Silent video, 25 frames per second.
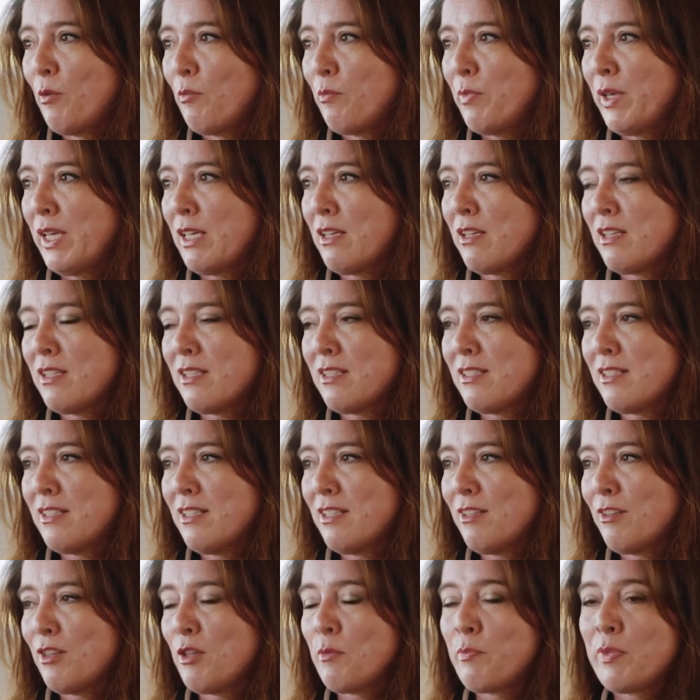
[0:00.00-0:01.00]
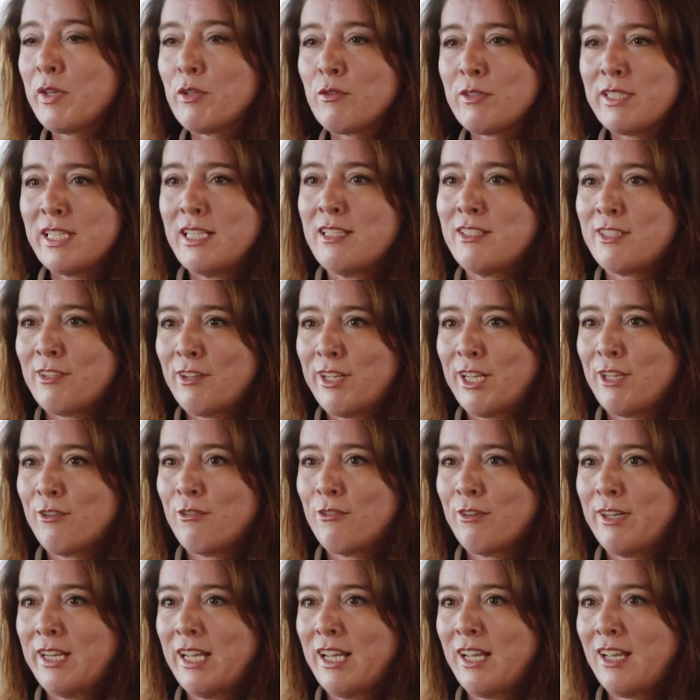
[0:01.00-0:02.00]
because the building's
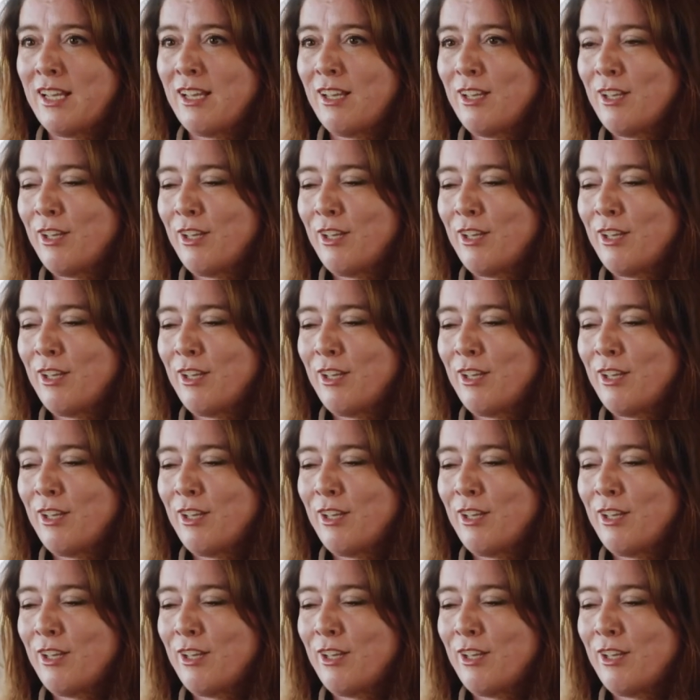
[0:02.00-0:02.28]
iconic.